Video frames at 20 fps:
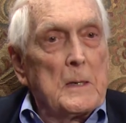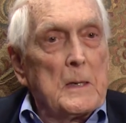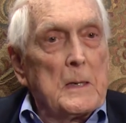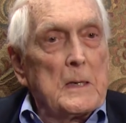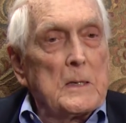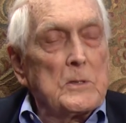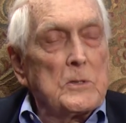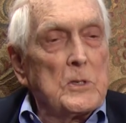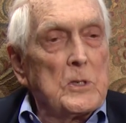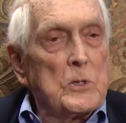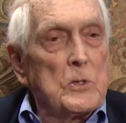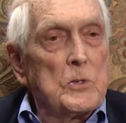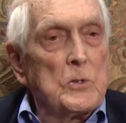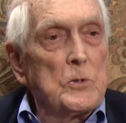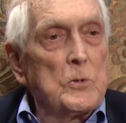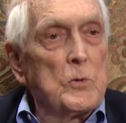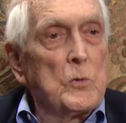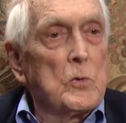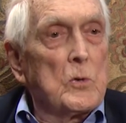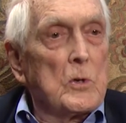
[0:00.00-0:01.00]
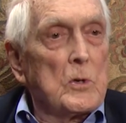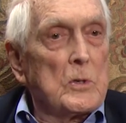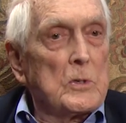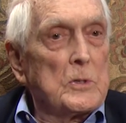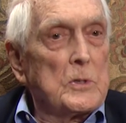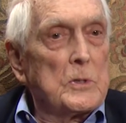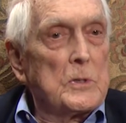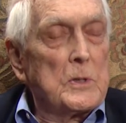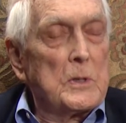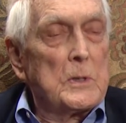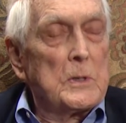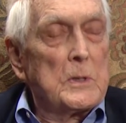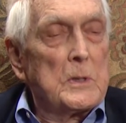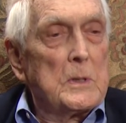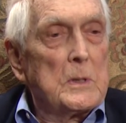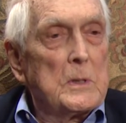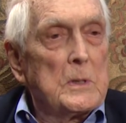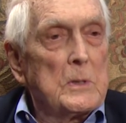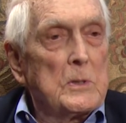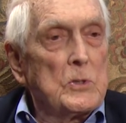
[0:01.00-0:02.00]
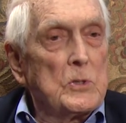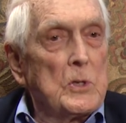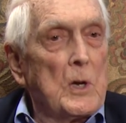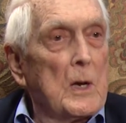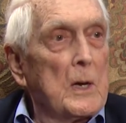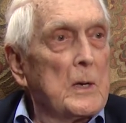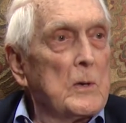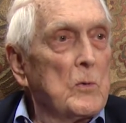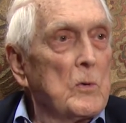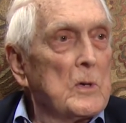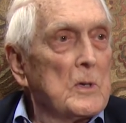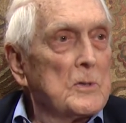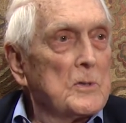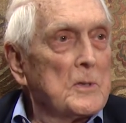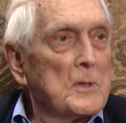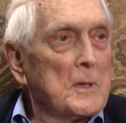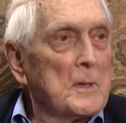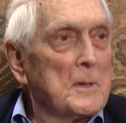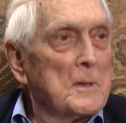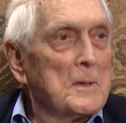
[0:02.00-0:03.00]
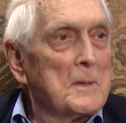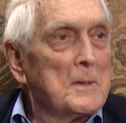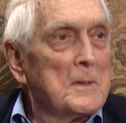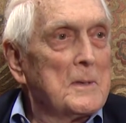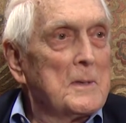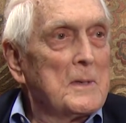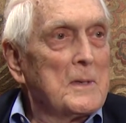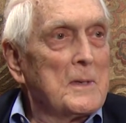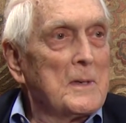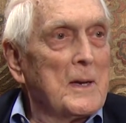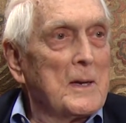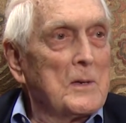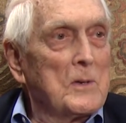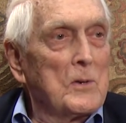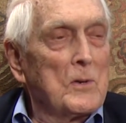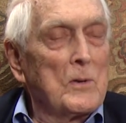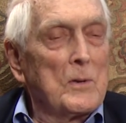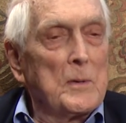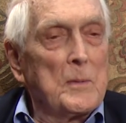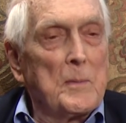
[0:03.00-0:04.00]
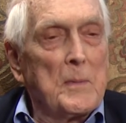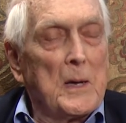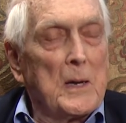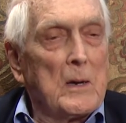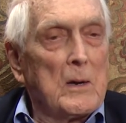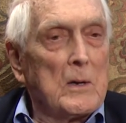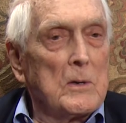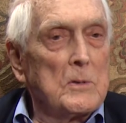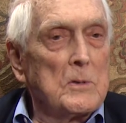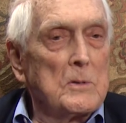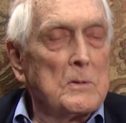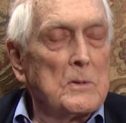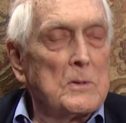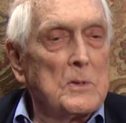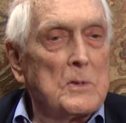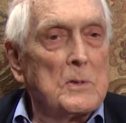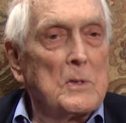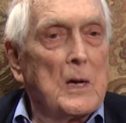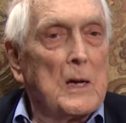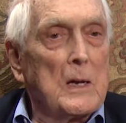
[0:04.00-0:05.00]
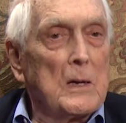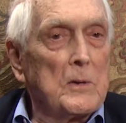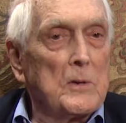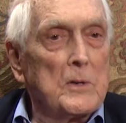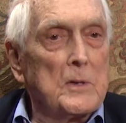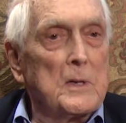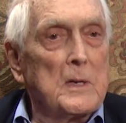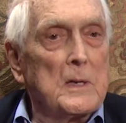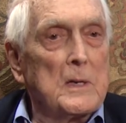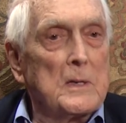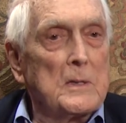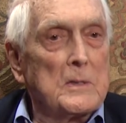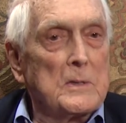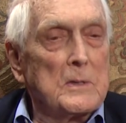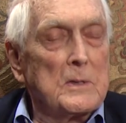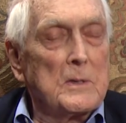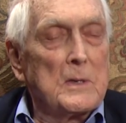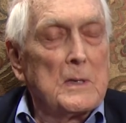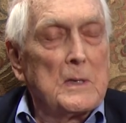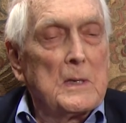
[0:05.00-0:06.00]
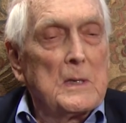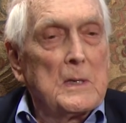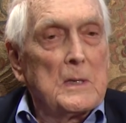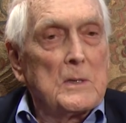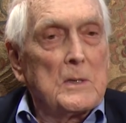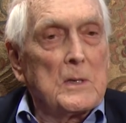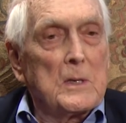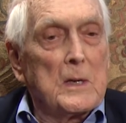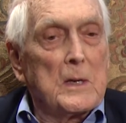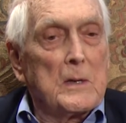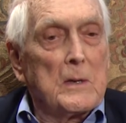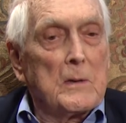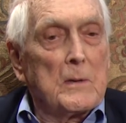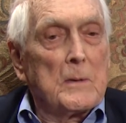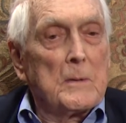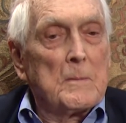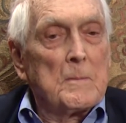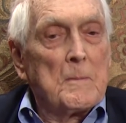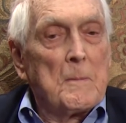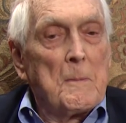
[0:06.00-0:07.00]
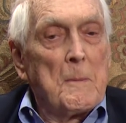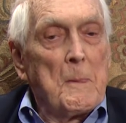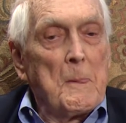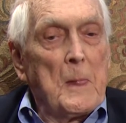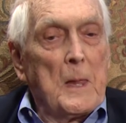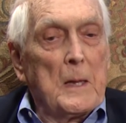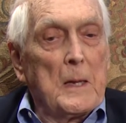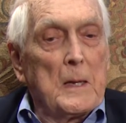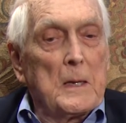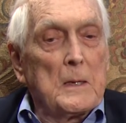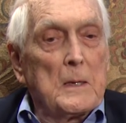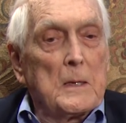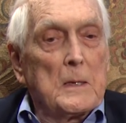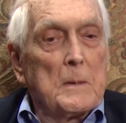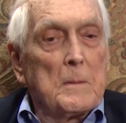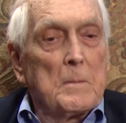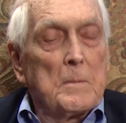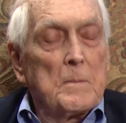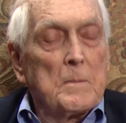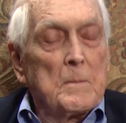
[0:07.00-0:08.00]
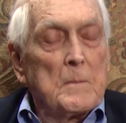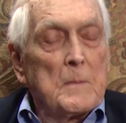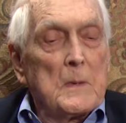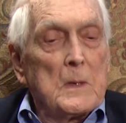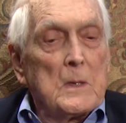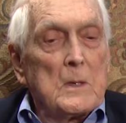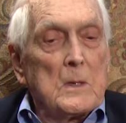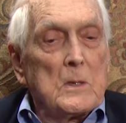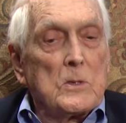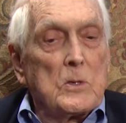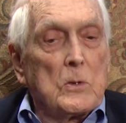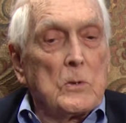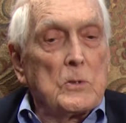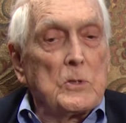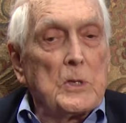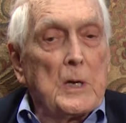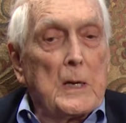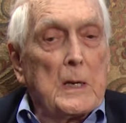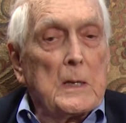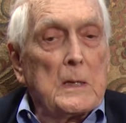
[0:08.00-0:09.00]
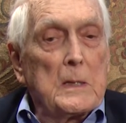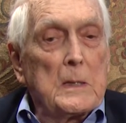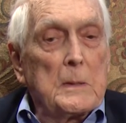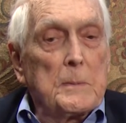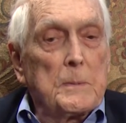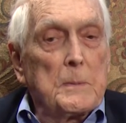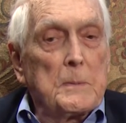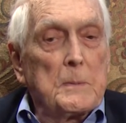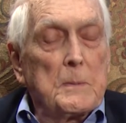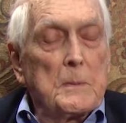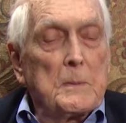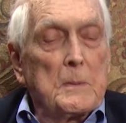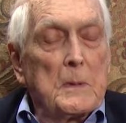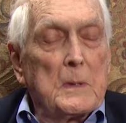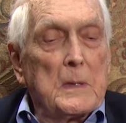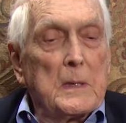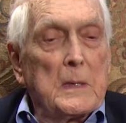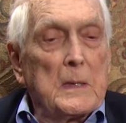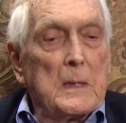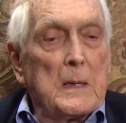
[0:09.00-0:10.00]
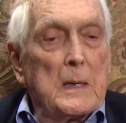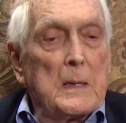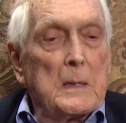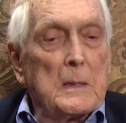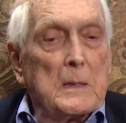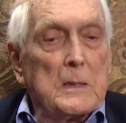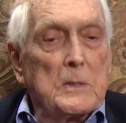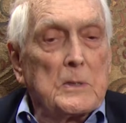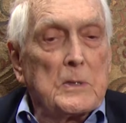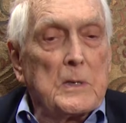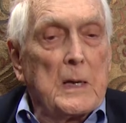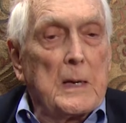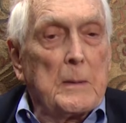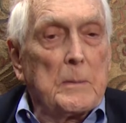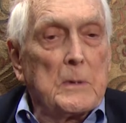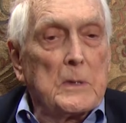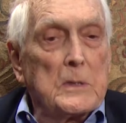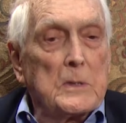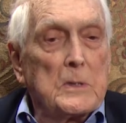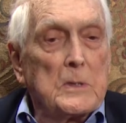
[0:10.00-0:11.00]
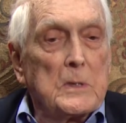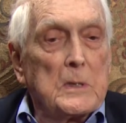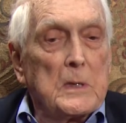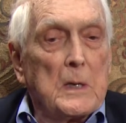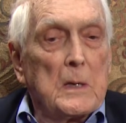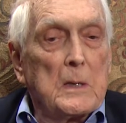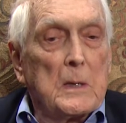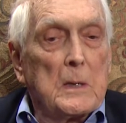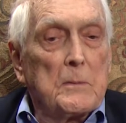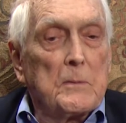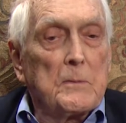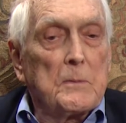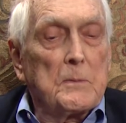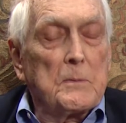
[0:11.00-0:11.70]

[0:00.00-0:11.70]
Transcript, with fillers: I said two words, Johnny Wilson, and I told him about our childhood days and together, and uh, so Jackie and I established a,